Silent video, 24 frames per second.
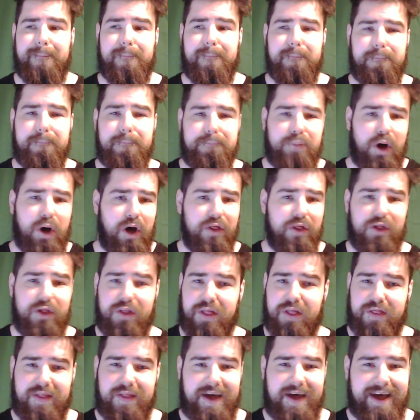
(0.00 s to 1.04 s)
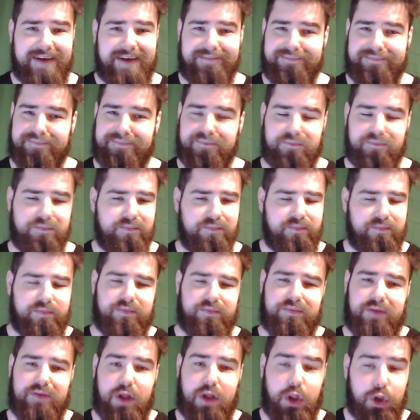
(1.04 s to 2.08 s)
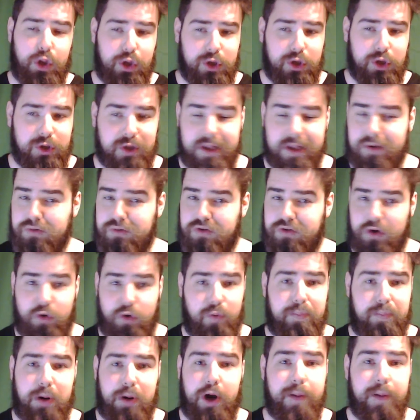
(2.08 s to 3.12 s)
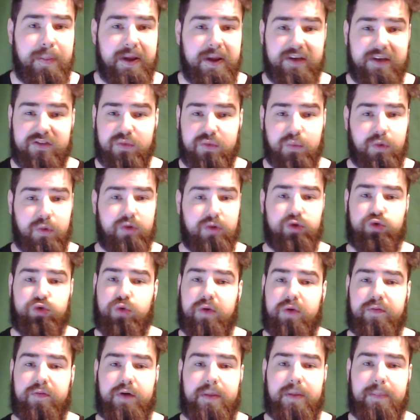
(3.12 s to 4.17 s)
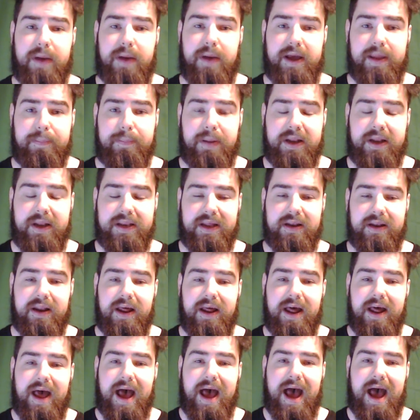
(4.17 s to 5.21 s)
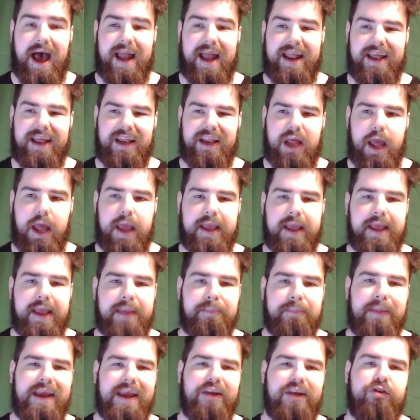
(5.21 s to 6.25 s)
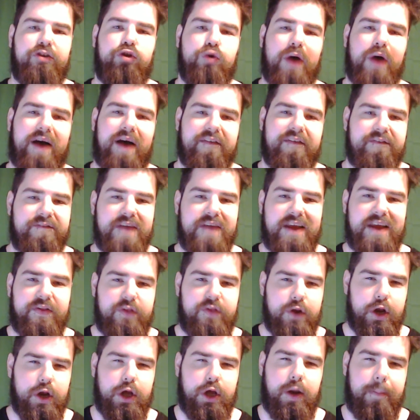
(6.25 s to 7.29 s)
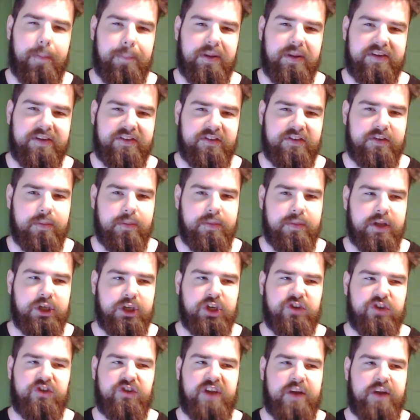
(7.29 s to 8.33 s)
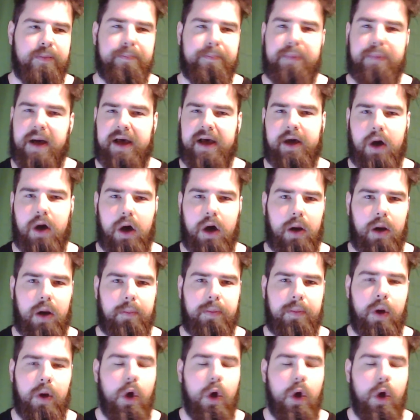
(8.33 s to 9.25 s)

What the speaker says: But other than that, little to no purpose whatsoever, in my opinion, and it made you have faith in a gunplay system that just didn't back it up